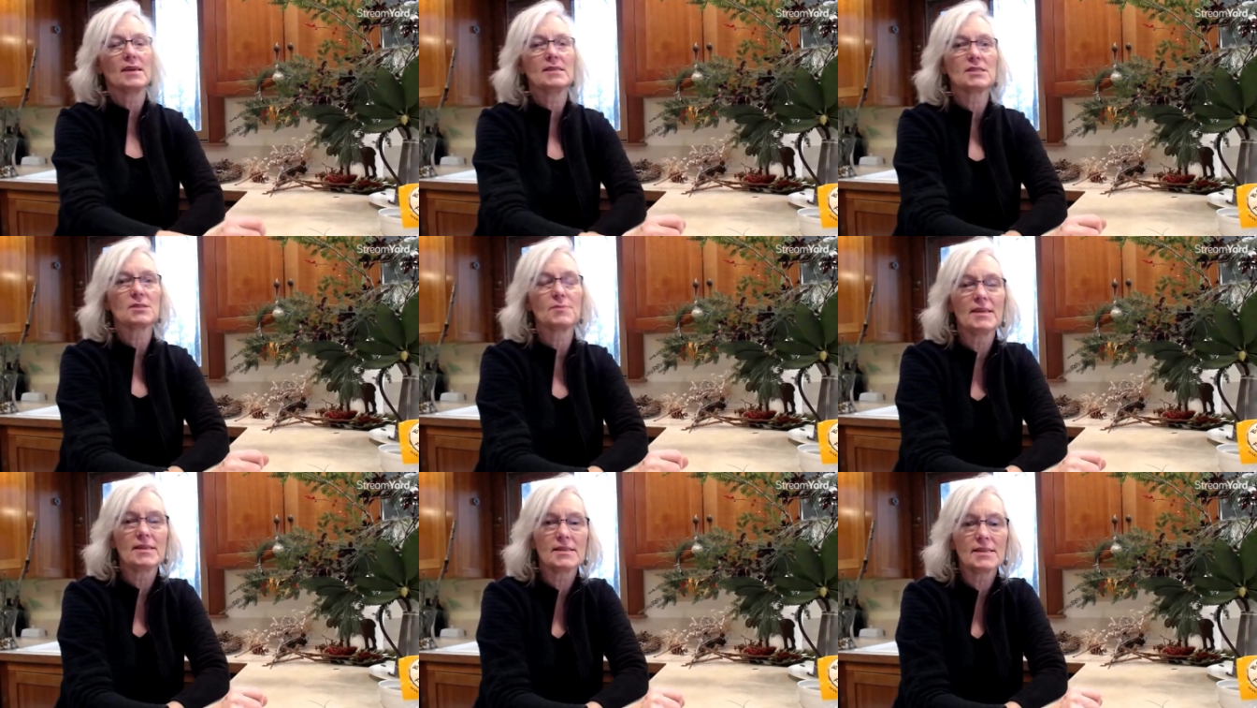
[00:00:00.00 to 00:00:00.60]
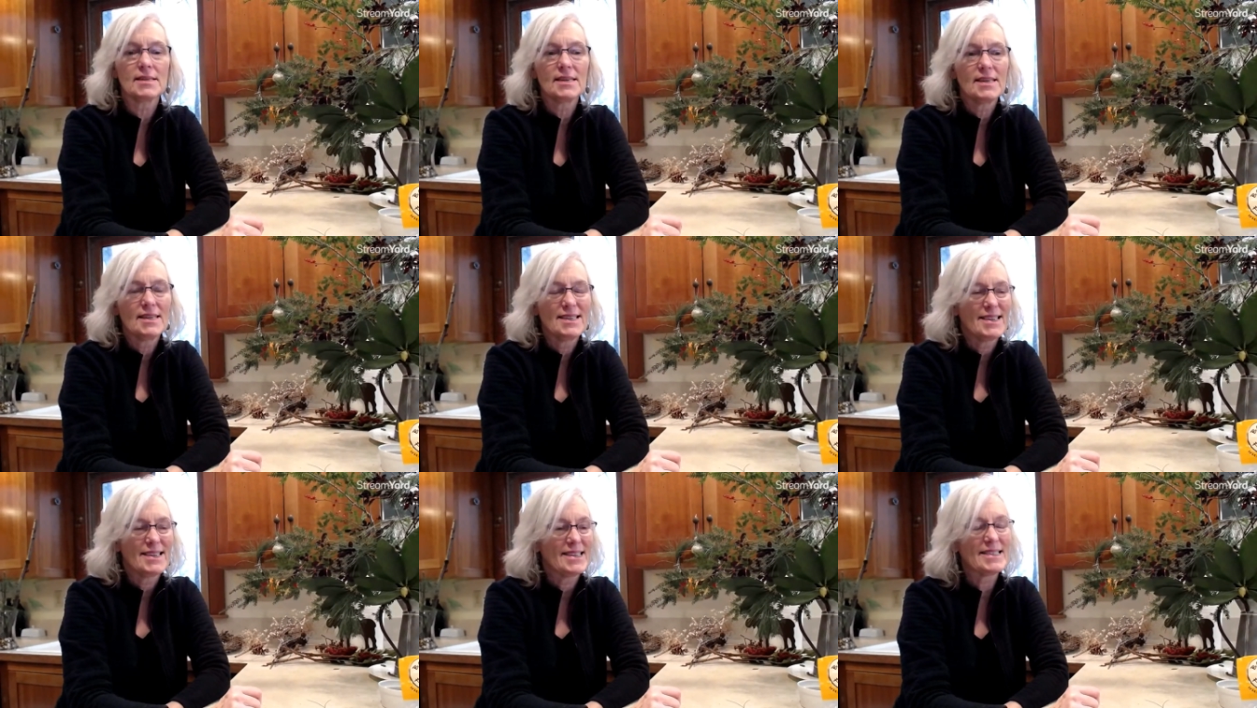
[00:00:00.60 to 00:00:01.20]
arrangement,
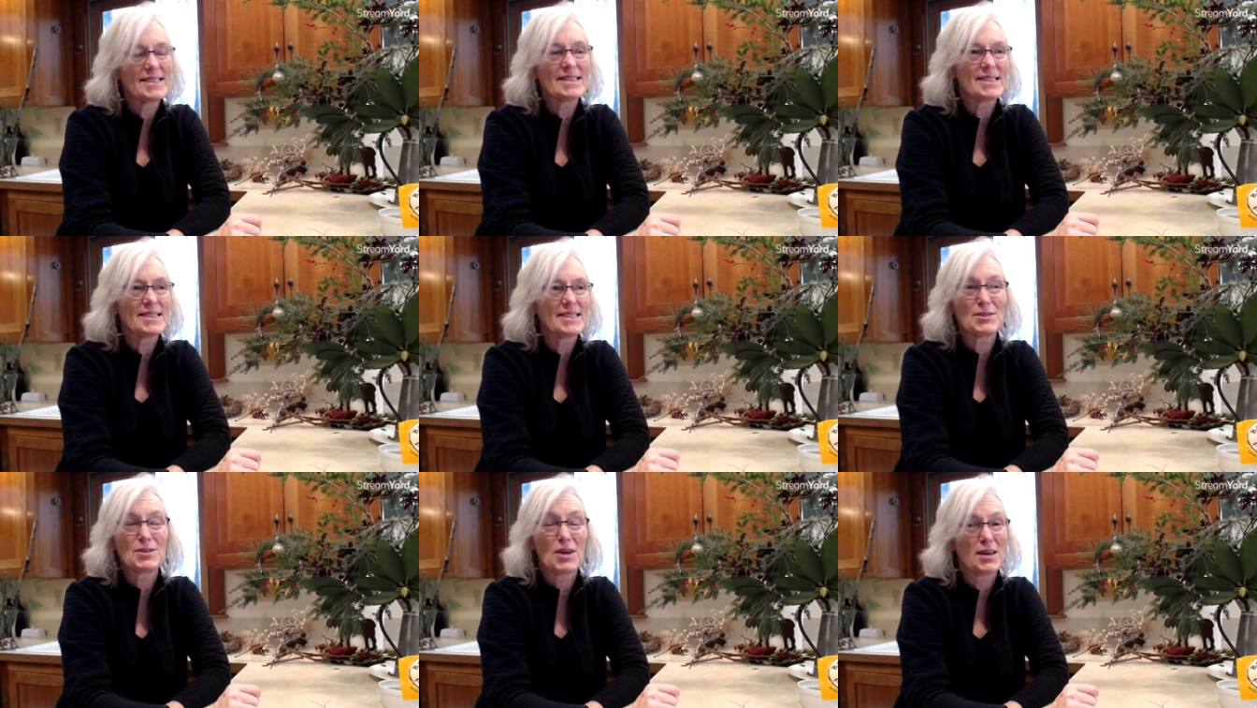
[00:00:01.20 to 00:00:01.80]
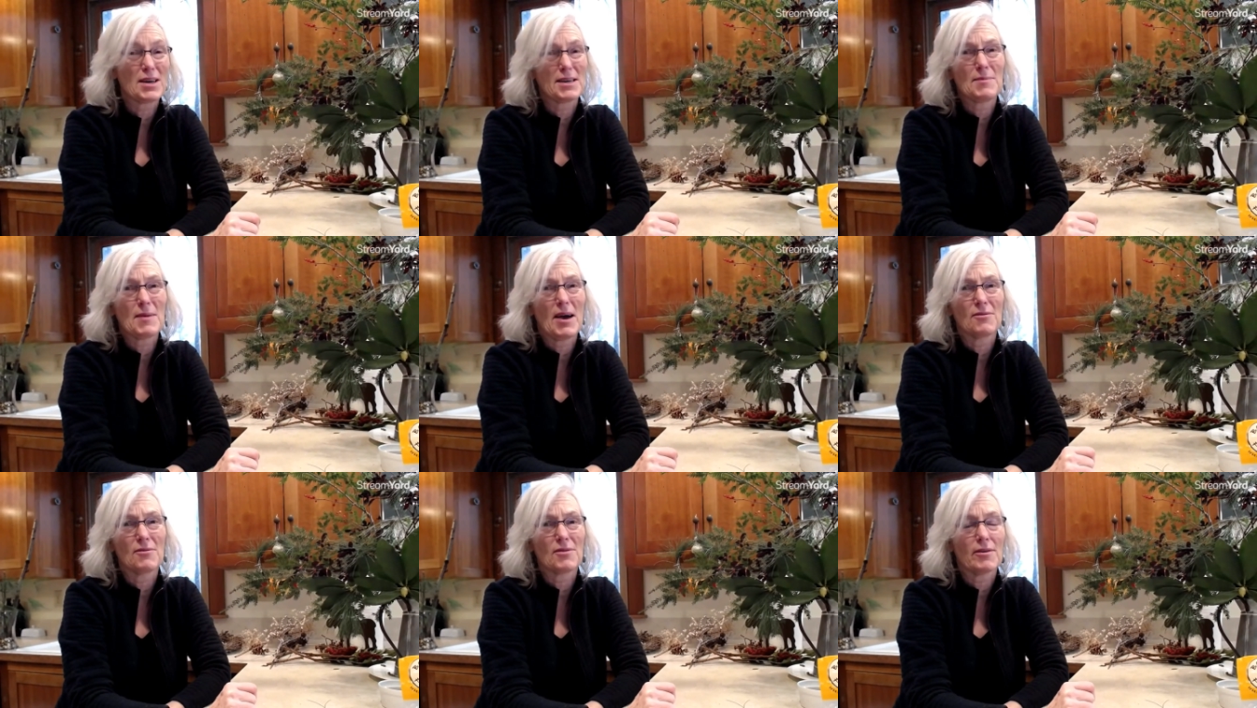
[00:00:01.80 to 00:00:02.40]
and it just did not
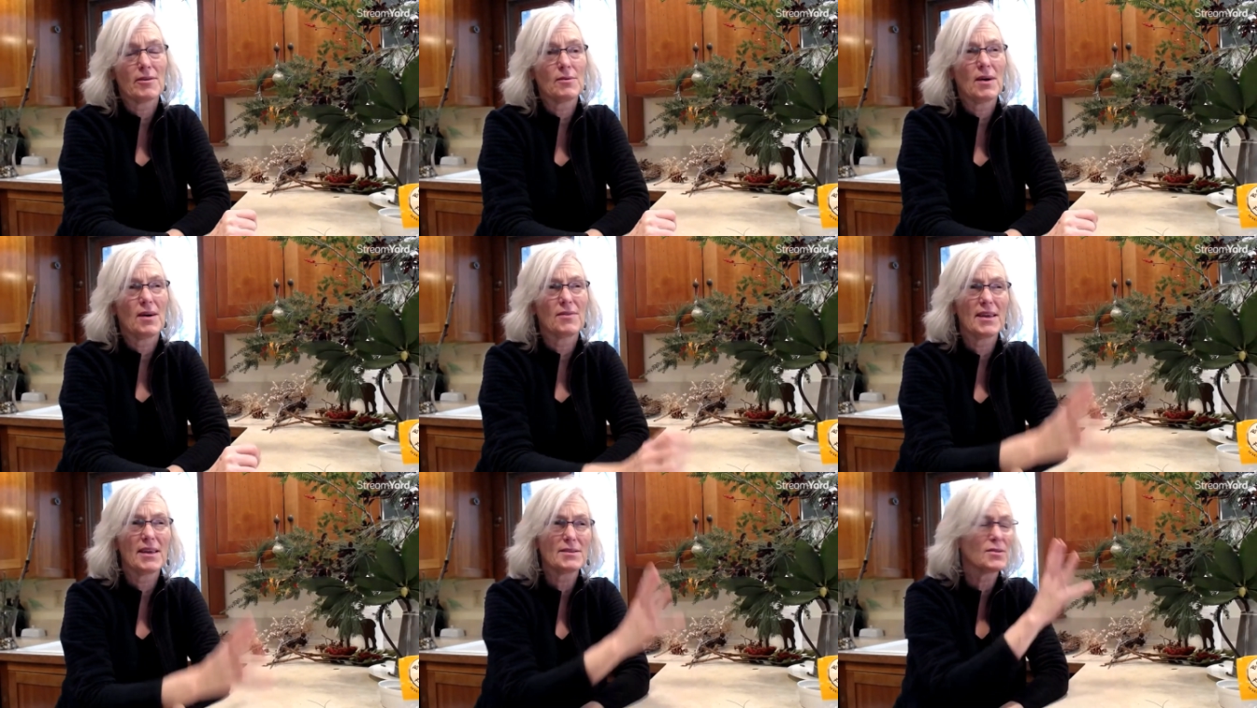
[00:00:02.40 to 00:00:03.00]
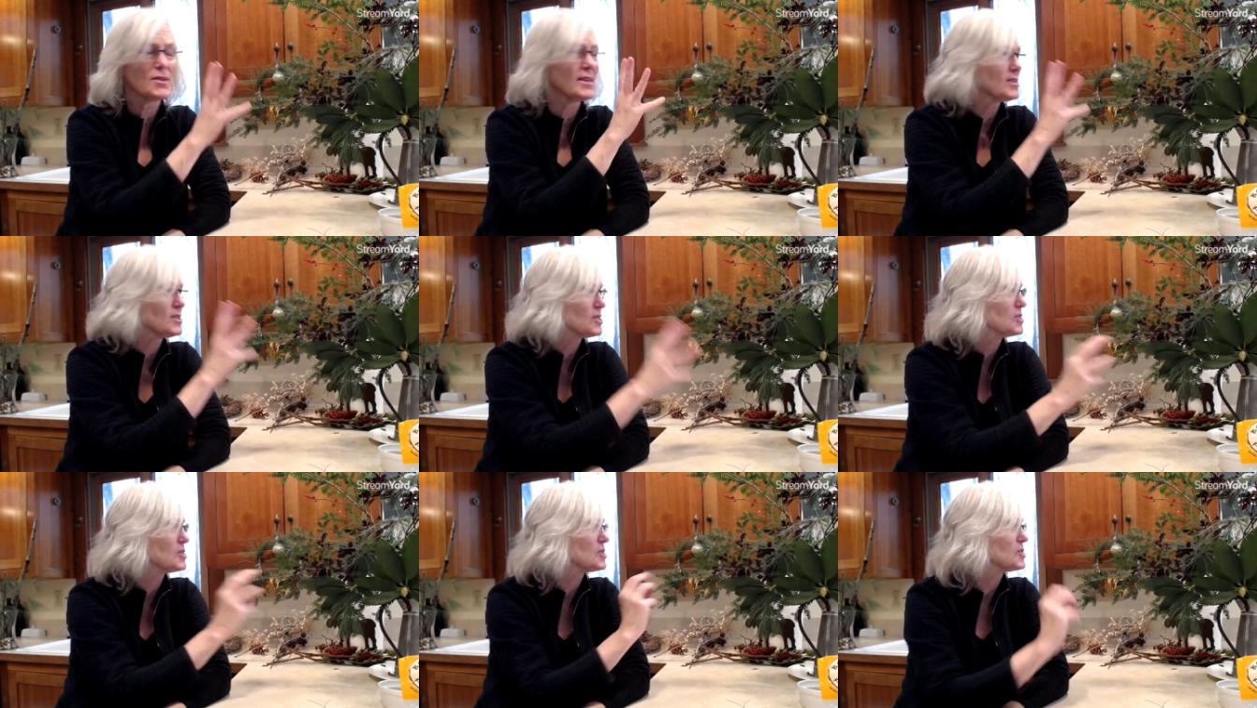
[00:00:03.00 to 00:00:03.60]
come out very well. They
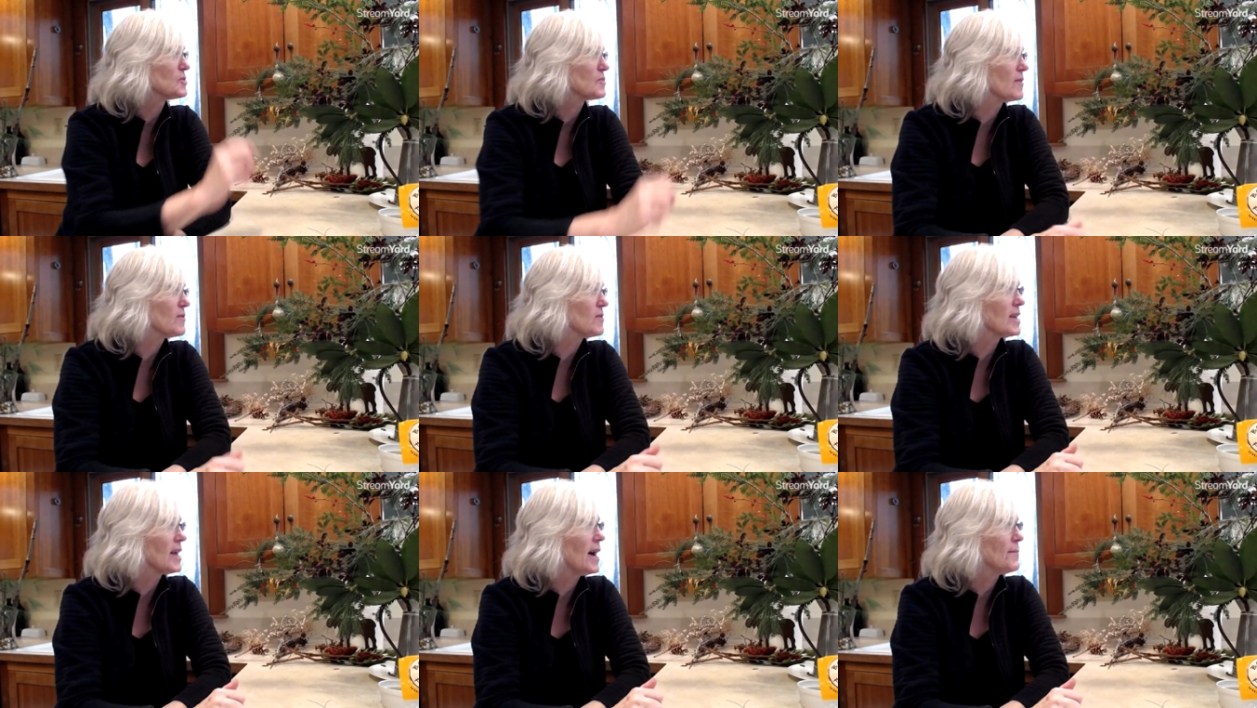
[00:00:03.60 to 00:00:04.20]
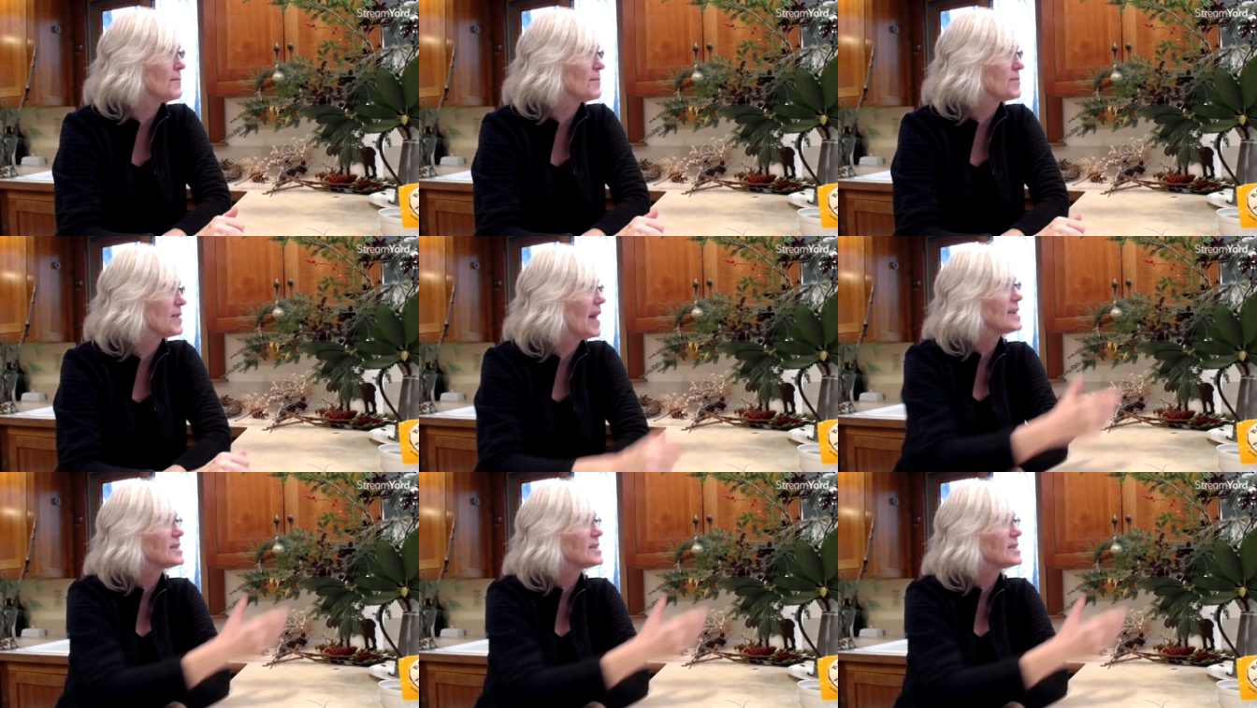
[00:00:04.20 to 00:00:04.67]
shriveled up.